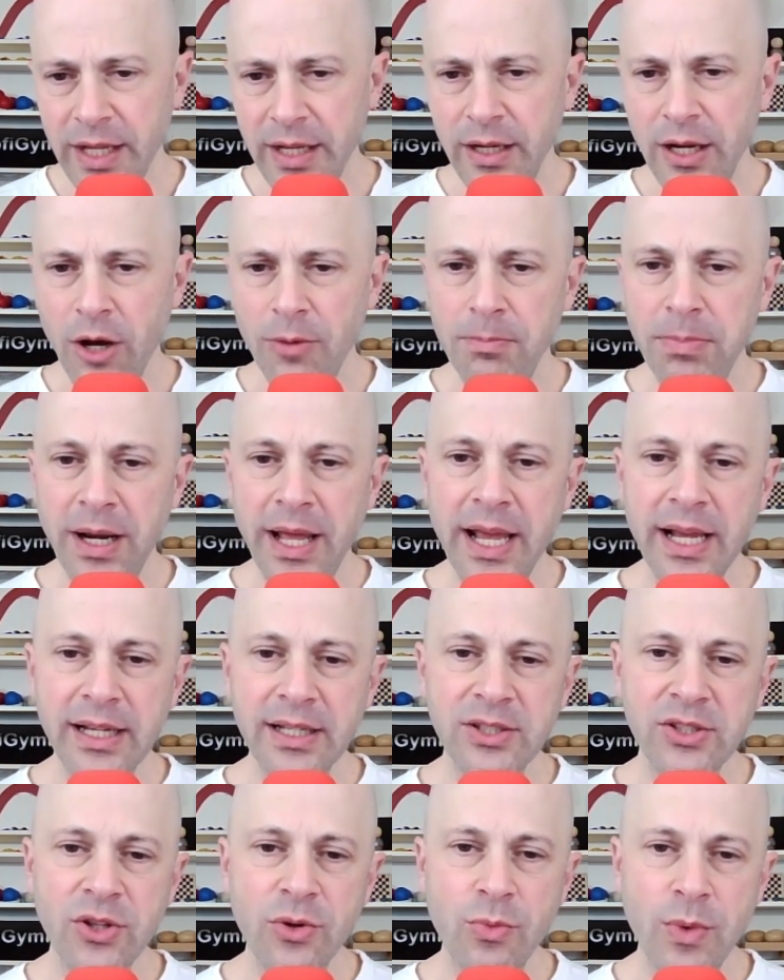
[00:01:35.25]
Now black
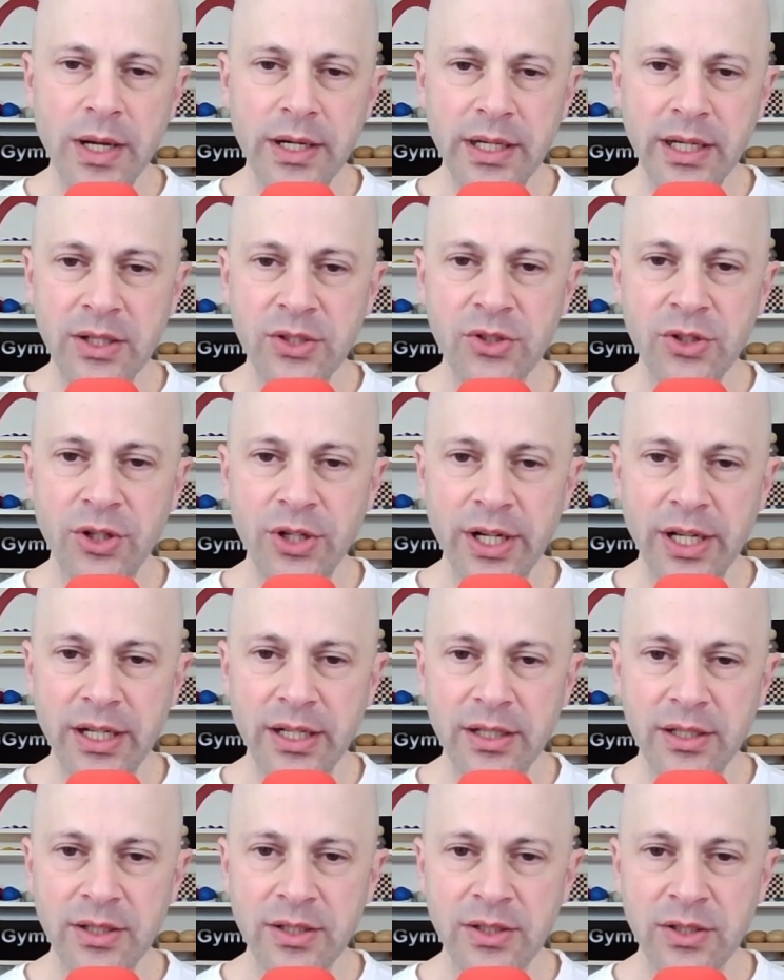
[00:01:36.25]
is the one
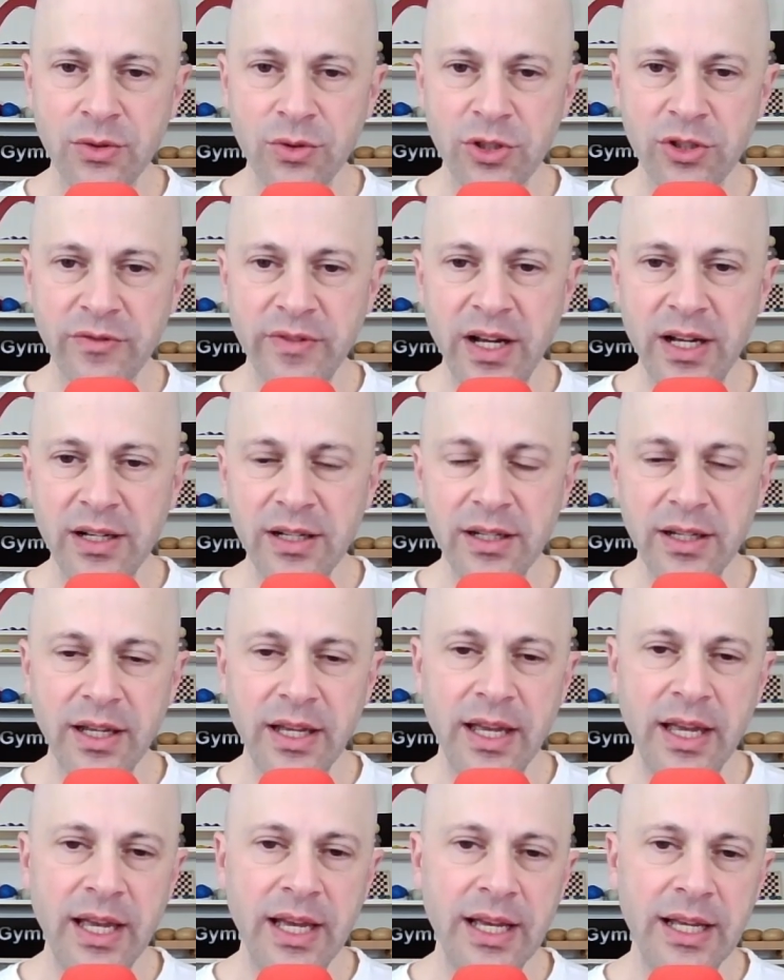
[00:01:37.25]
exerting Zugzwang,
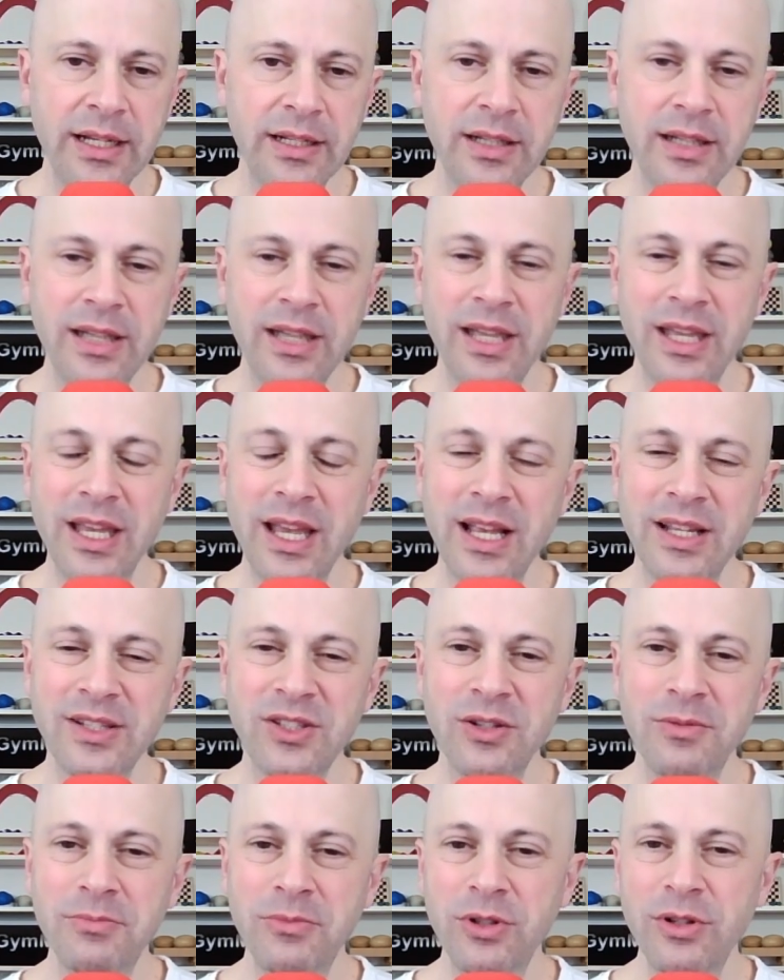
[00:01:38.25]
and the king has
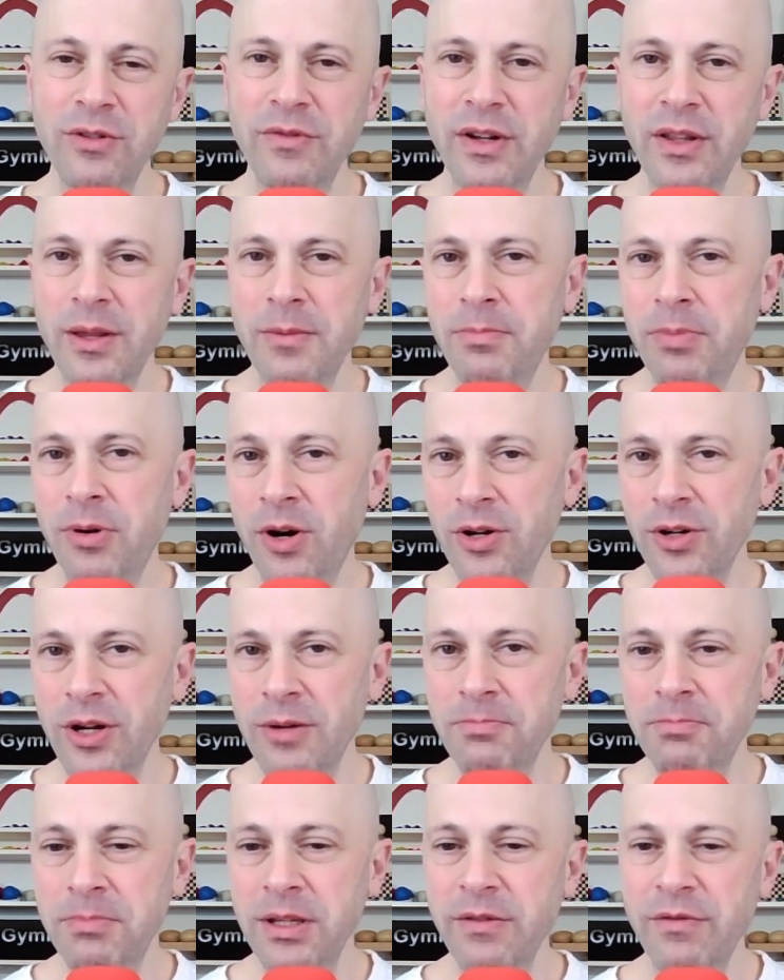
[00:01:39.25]
to move, and the pawn
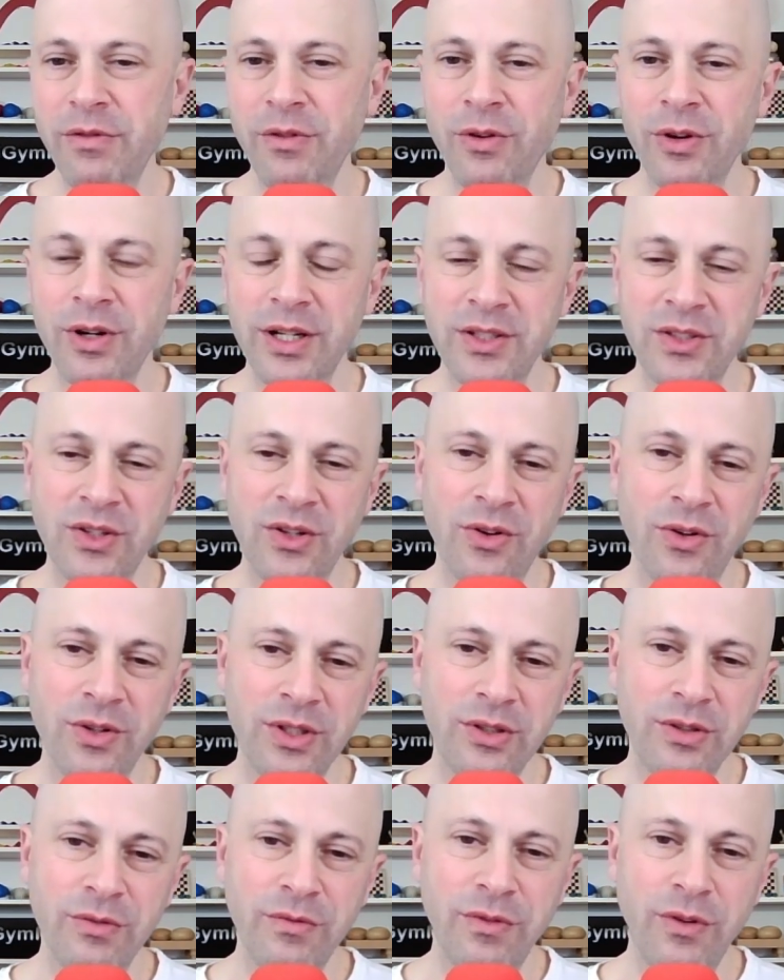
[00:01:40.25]
on b4 is
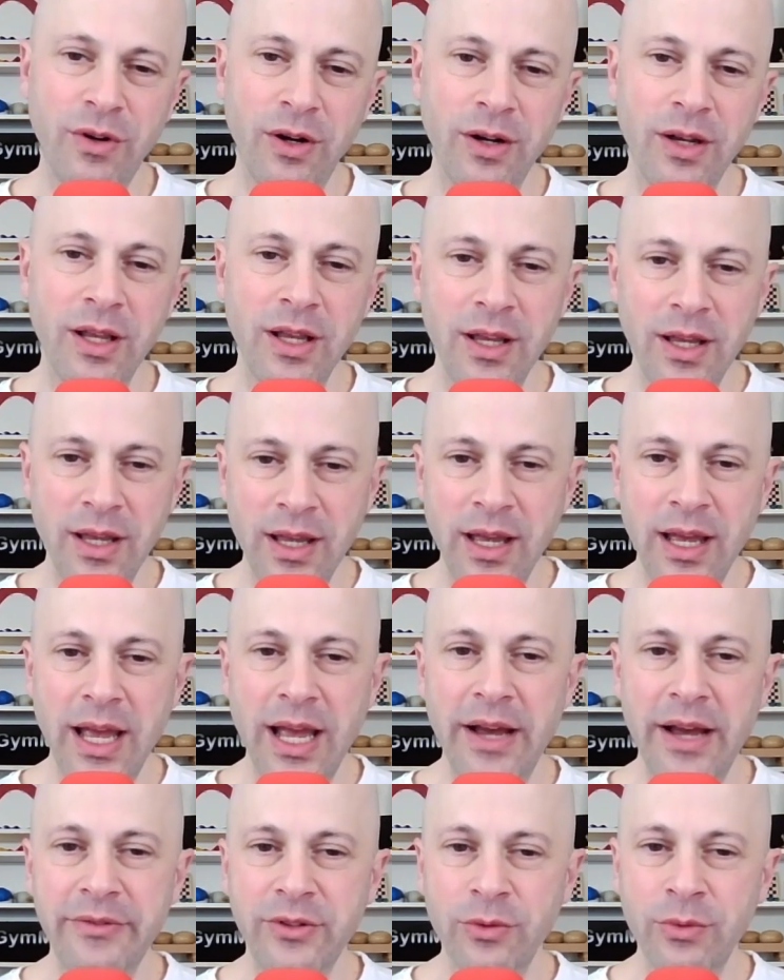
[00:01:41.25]
going to fall,
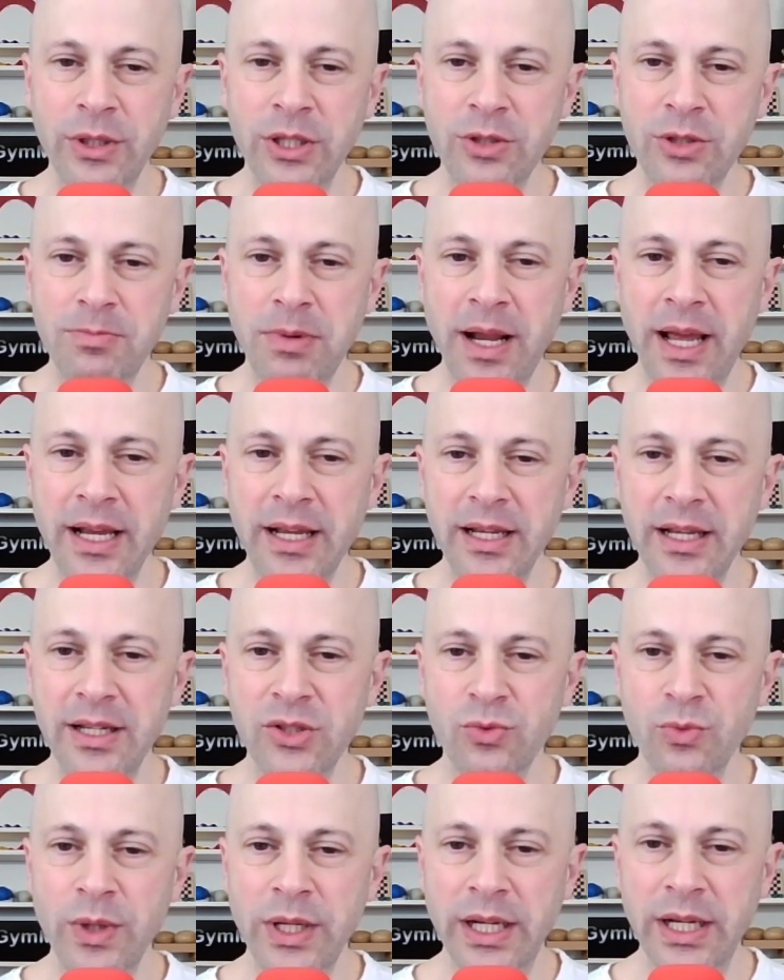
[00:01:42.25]
after which black
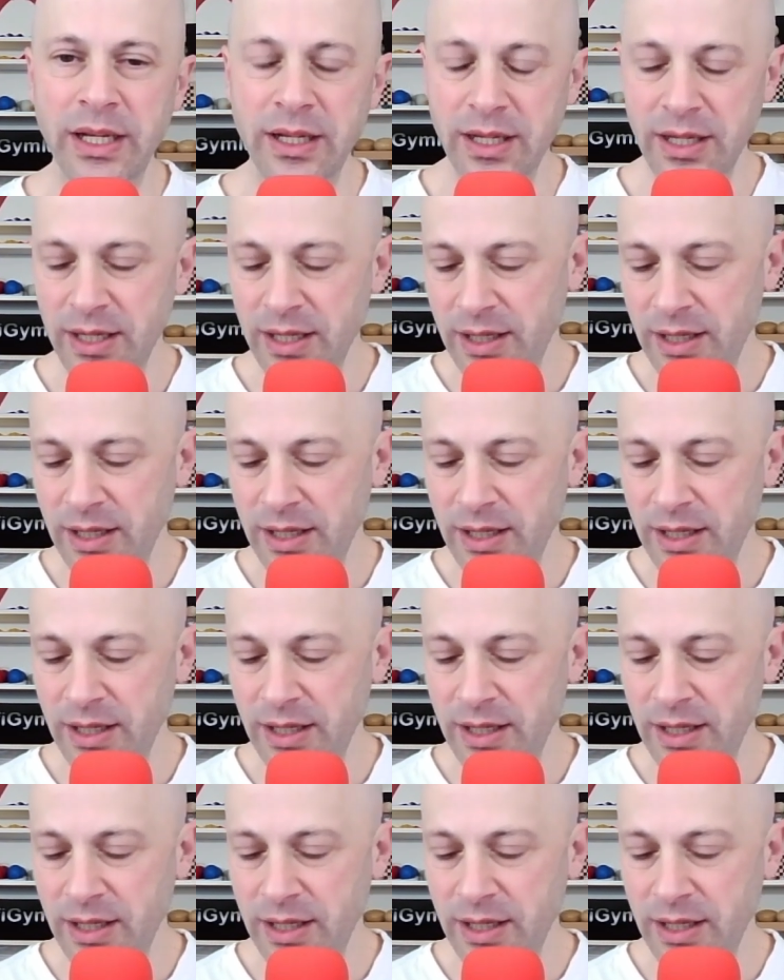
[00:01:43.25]
is winning.